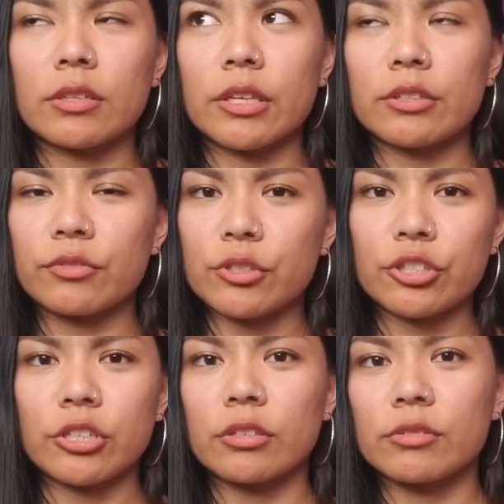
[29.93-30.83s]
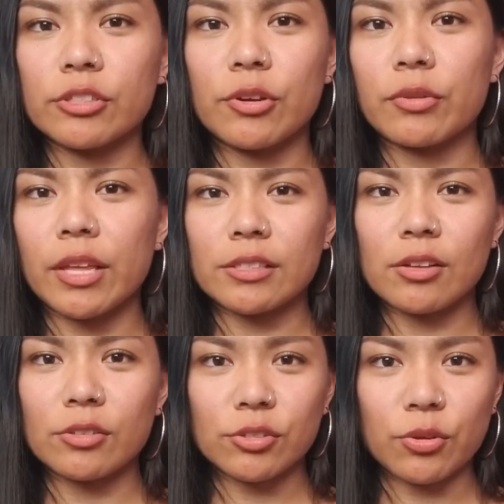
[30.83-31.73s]
in the future, so that's
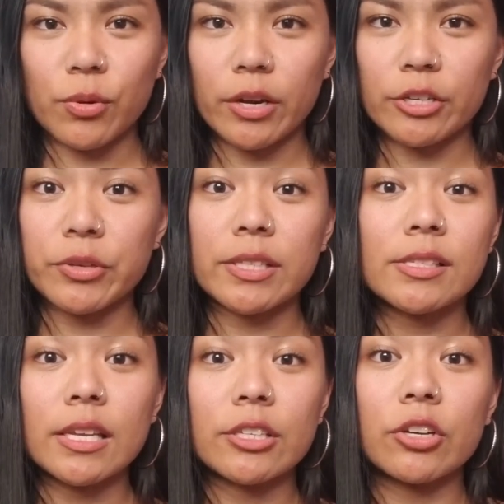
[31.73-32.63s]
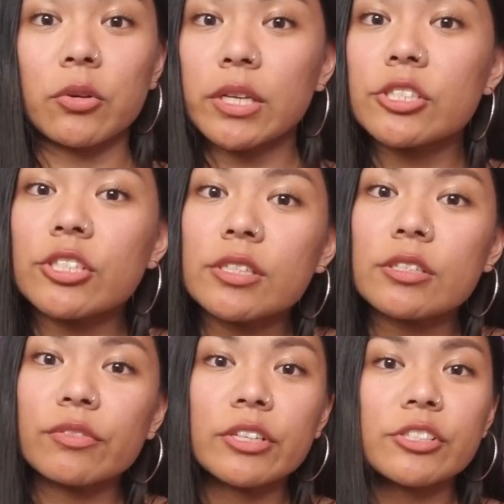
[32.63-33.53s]
also where you can send in your questions
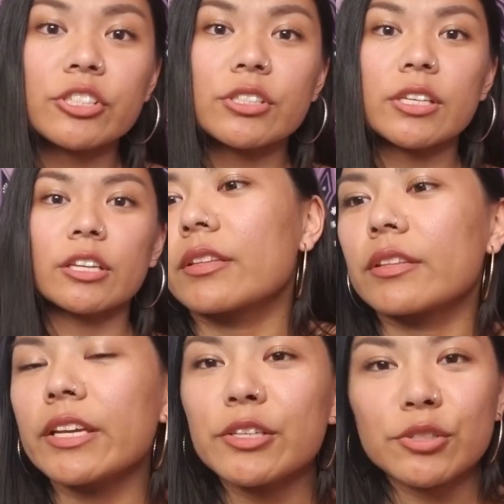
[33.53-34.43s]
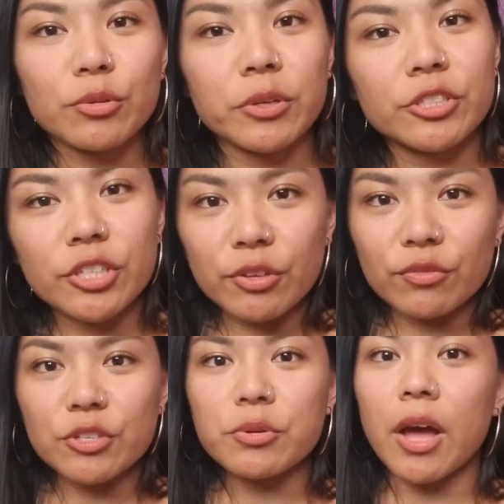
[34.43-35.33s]
if you're interested. Thank you so much
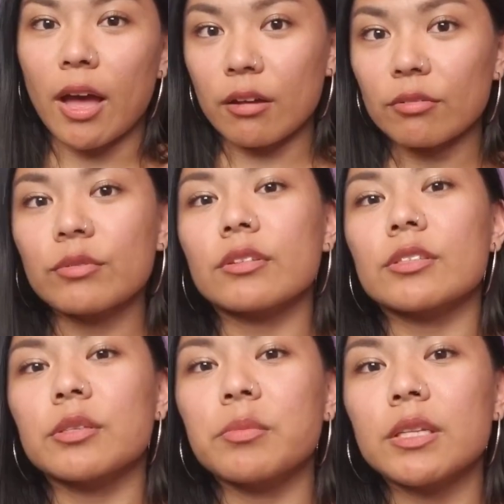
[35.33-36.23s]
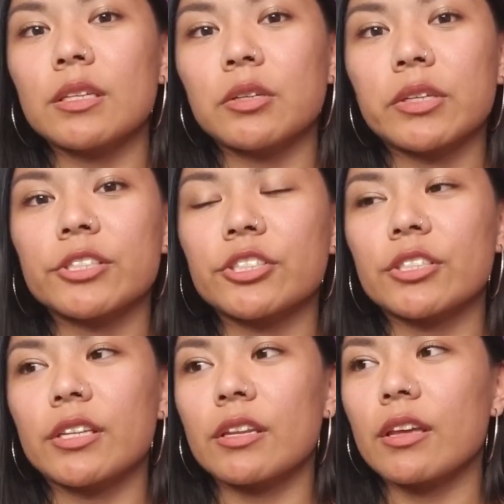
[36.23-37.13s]
if you have submitted a
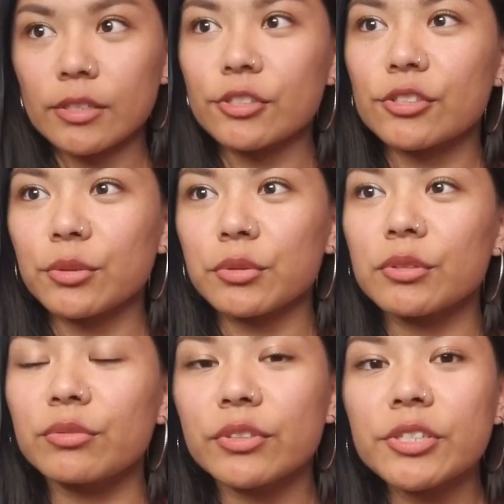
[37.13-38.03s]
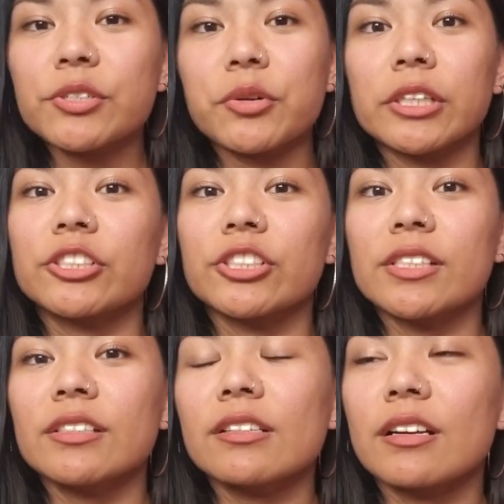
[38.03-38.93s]
question. So the first
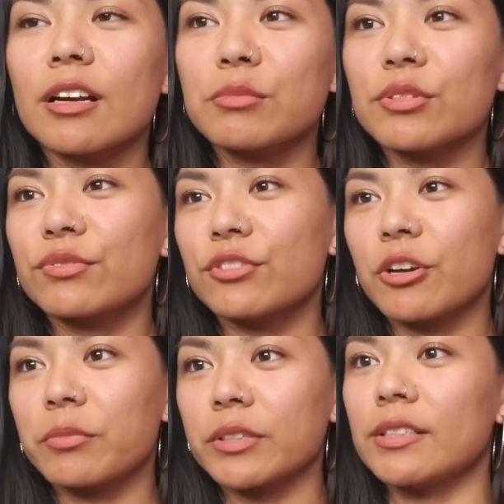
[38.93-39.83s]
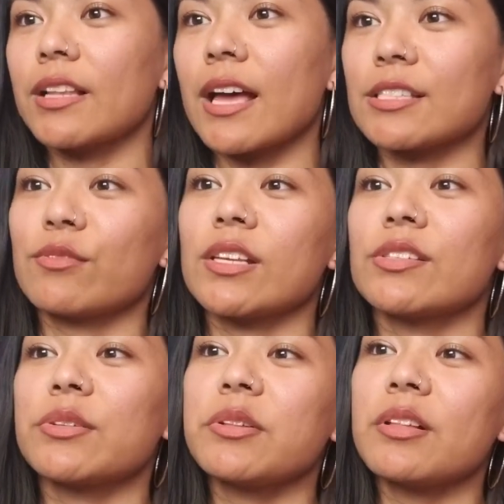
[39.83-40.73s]
question comes from Glass
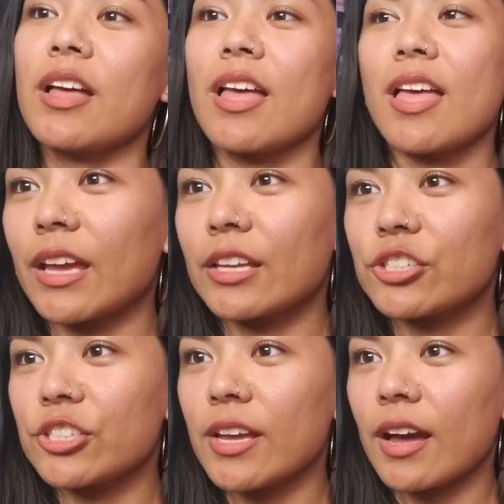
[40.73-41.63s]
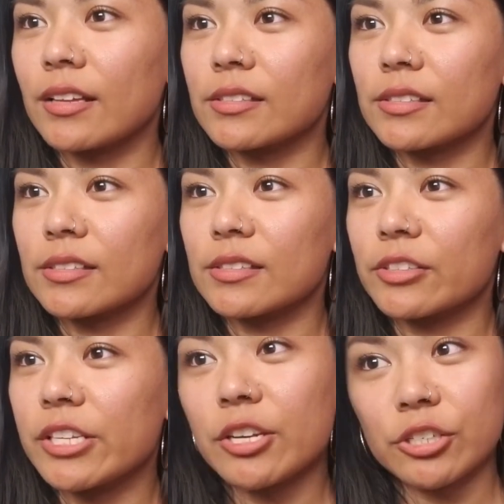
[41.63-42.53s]
Vessel, and she asks,
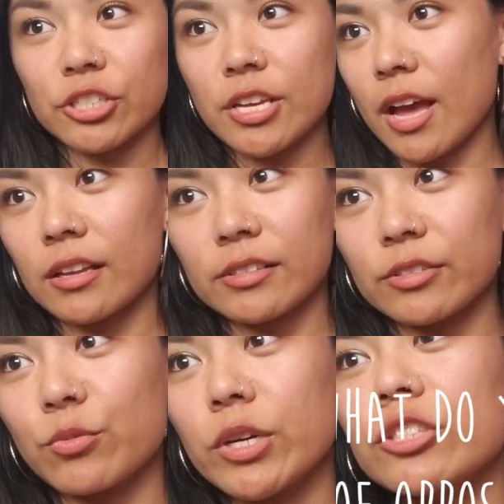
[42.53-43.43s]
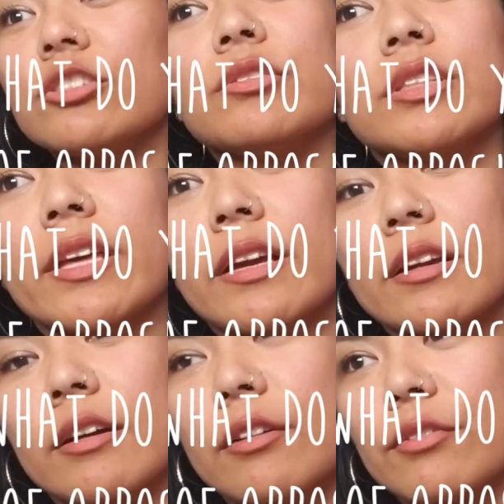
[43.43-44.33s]
he or she asks, what do you think
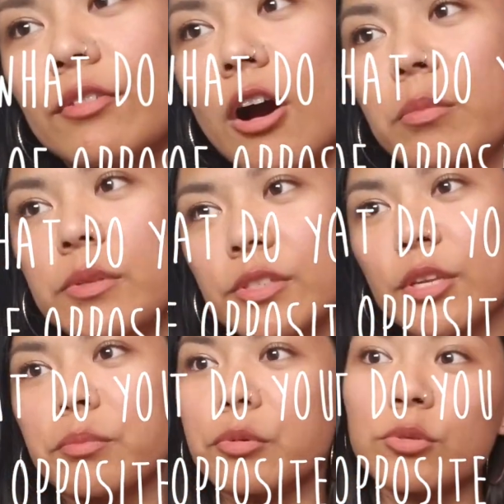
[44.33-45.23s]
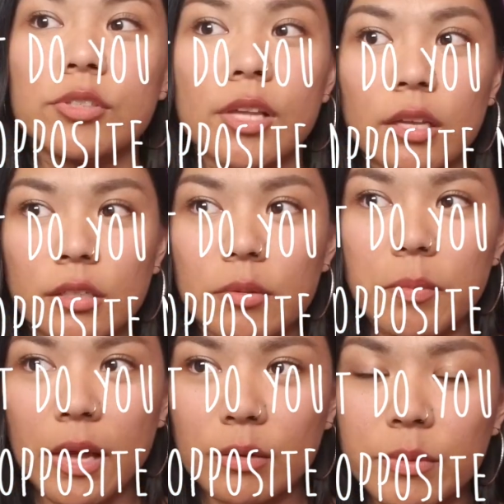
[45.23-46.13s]
of opposite moon sign
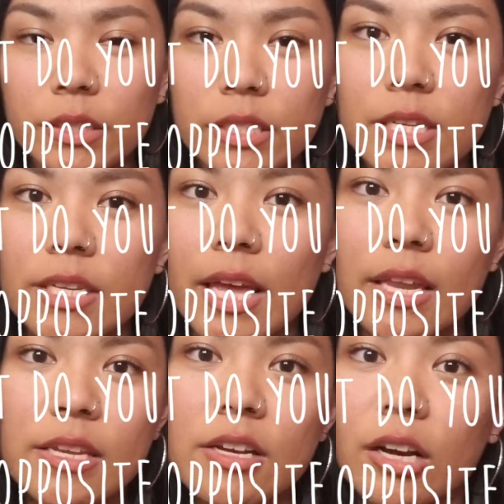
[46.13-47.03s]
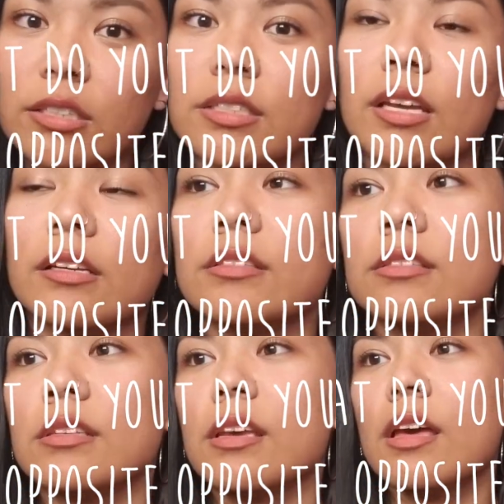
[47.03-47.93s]
compatibility in any
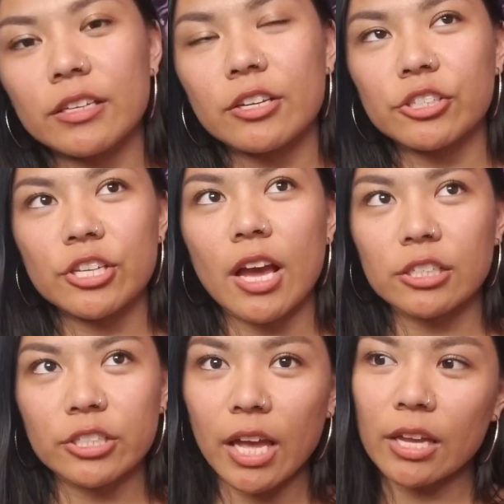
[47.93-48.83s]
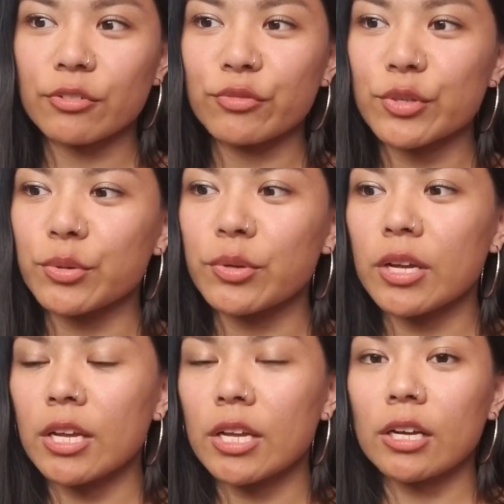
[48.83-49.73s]
context? He or she actually had a few
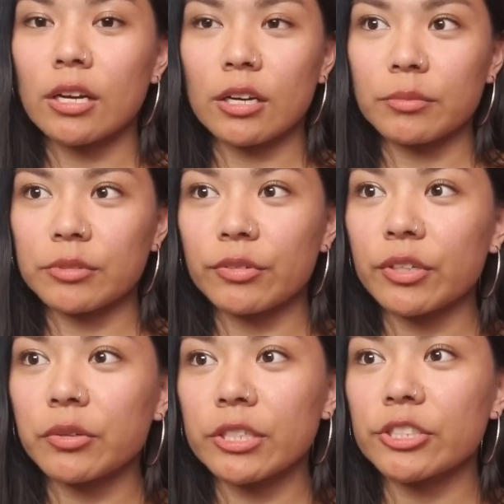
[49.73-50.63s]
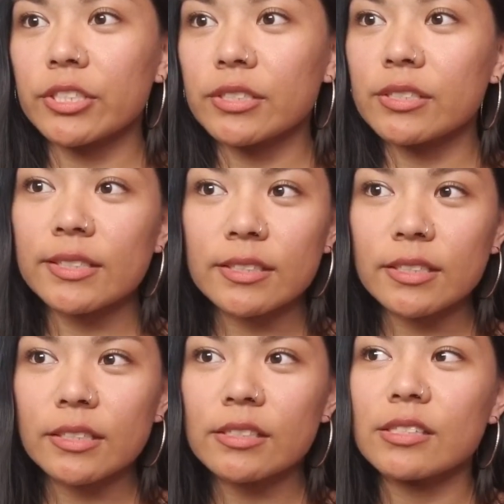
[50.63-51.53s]
um, different questions
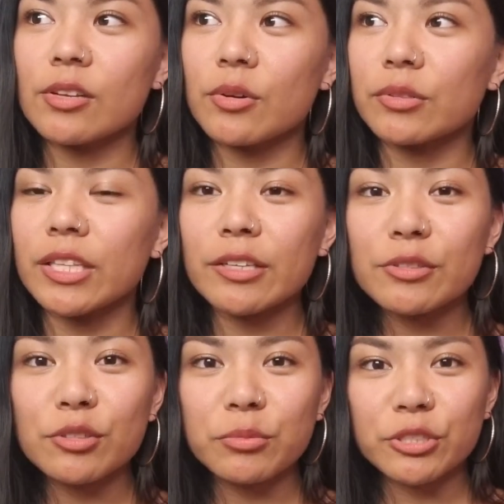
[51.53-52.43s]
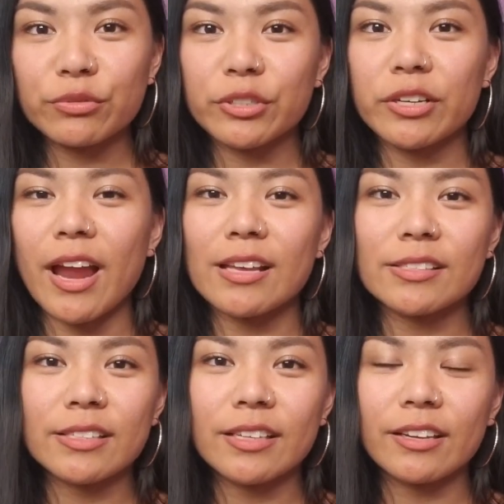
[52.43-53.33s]
listed, so thank you so much for
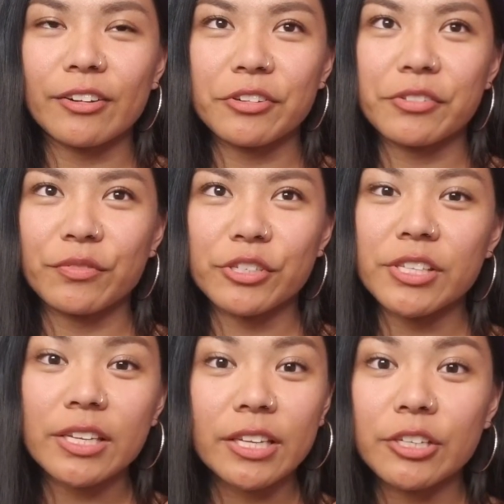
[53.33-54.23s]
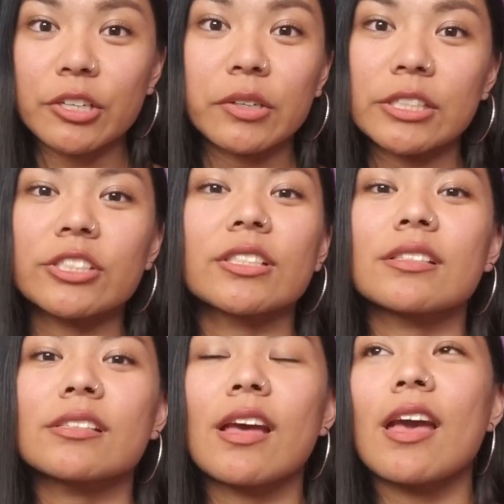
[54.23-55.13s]
asking or for sending in your
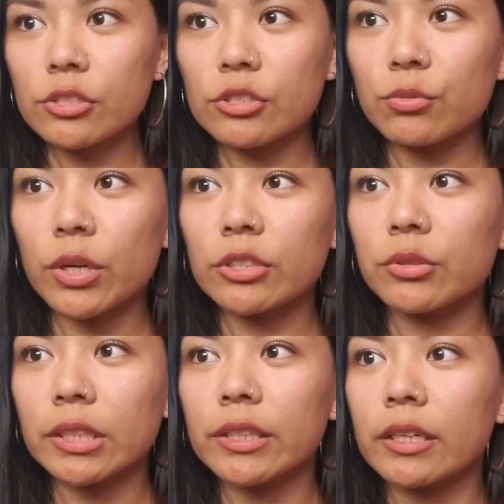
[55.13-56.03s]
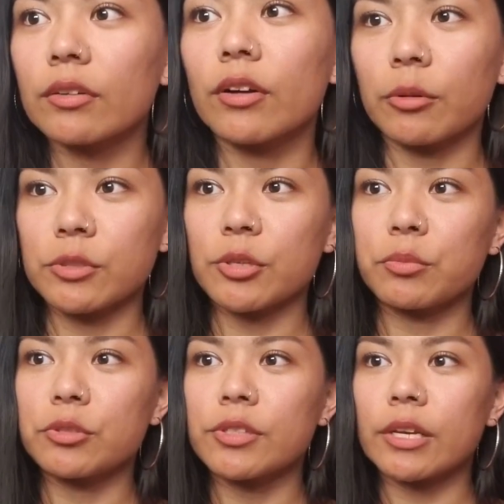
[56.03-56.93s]
questions. What do I think of opposite
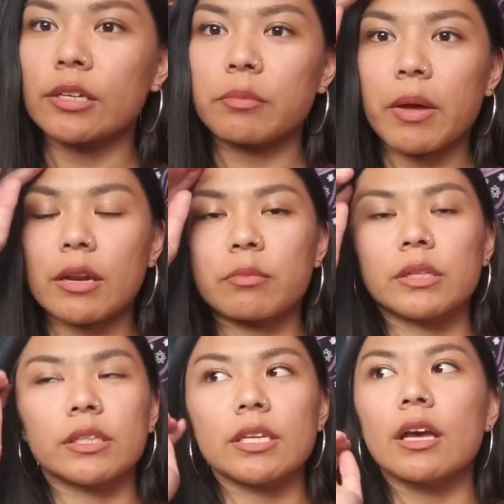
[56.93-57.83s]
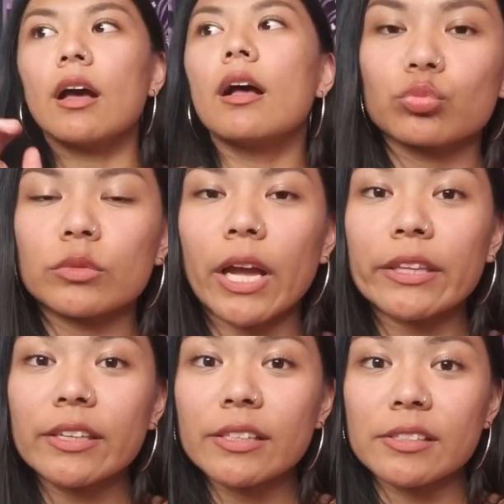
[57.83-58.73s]
moon sign compatibility? I
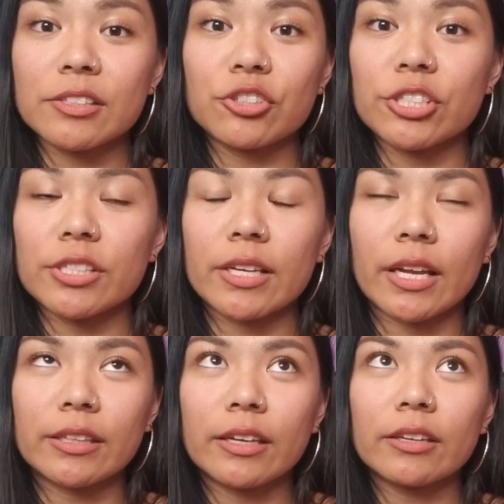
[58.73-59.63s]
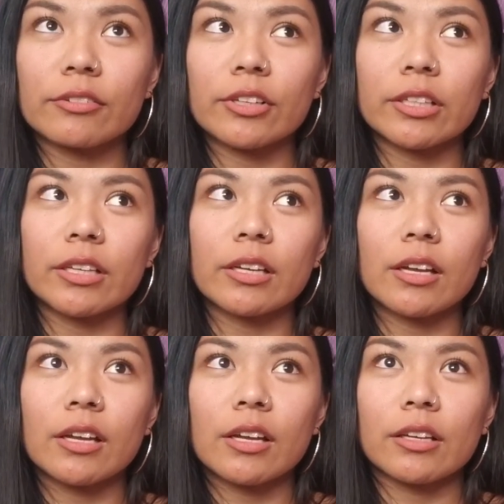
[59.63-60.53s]
think it's interesting. I think it really
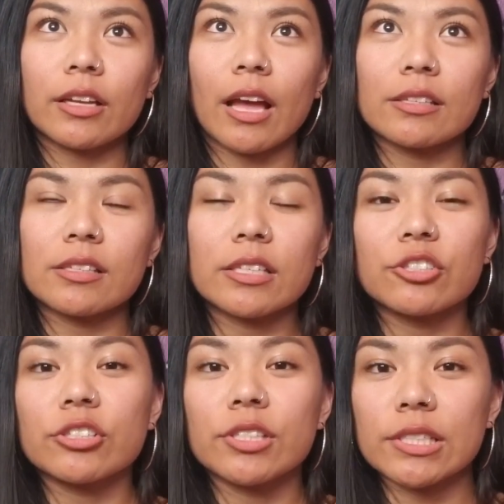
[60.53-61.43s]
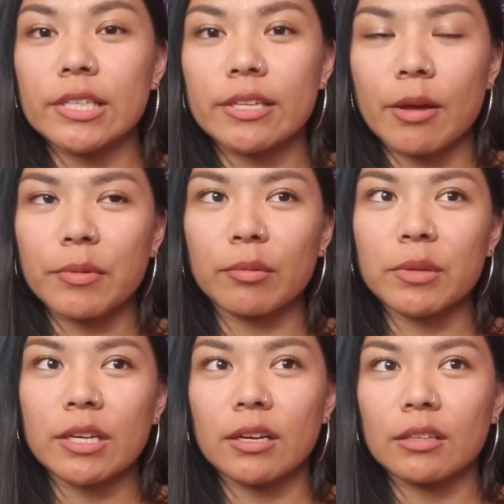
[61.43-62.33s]
has an interesting dynamic
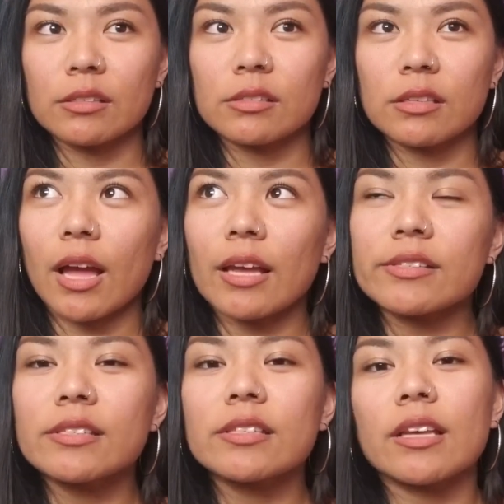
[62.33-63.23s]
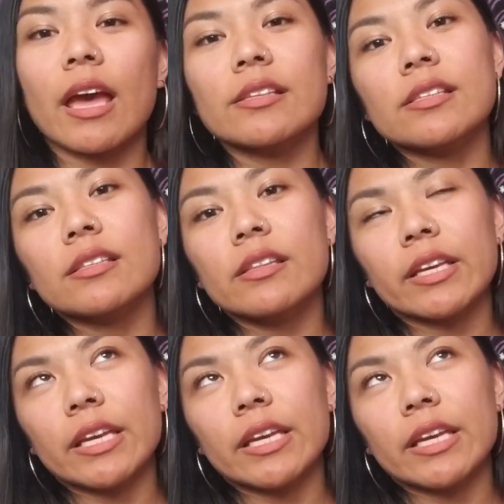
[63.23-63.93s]
because as is, as in the